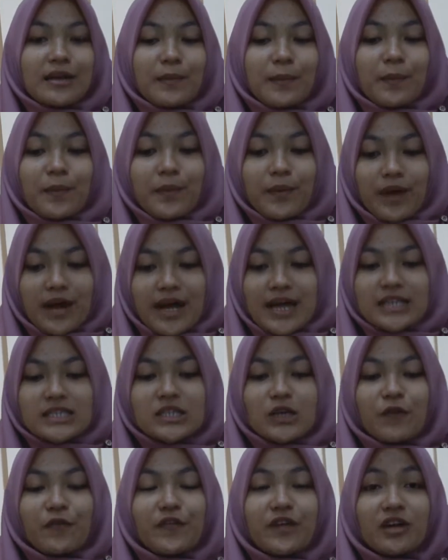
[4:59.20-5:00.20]
the price
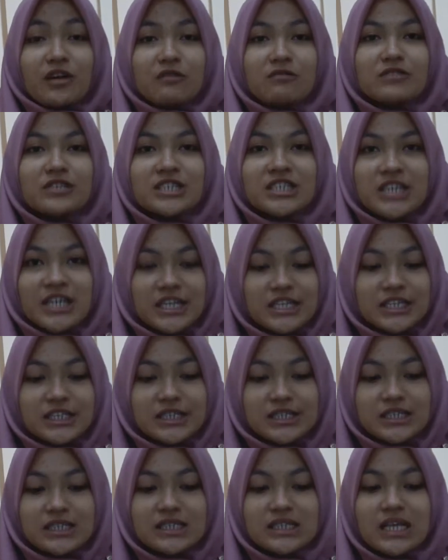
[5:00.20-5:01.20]
of the good
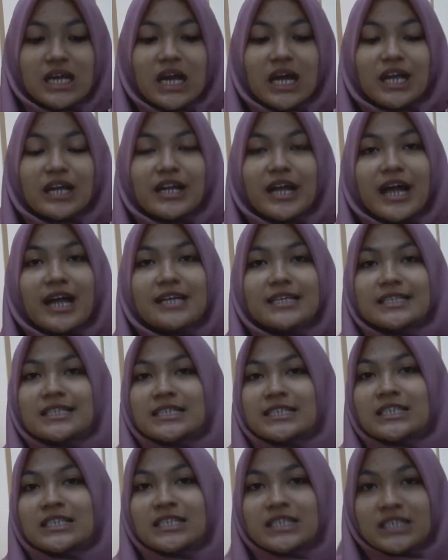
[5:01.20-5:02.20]
changes, there is
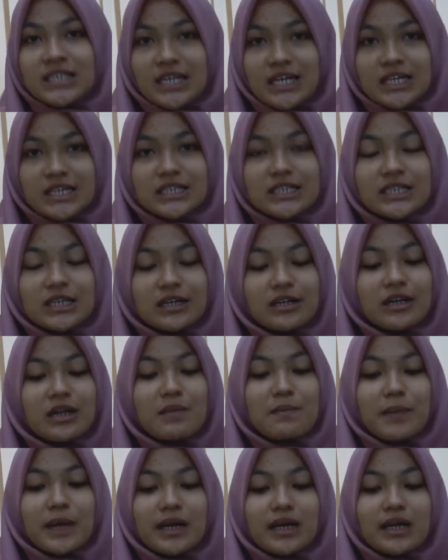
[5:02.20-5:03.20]
a
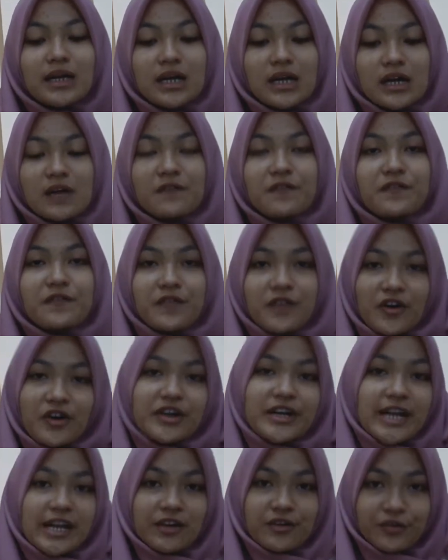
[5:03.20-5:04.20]
demand curve for that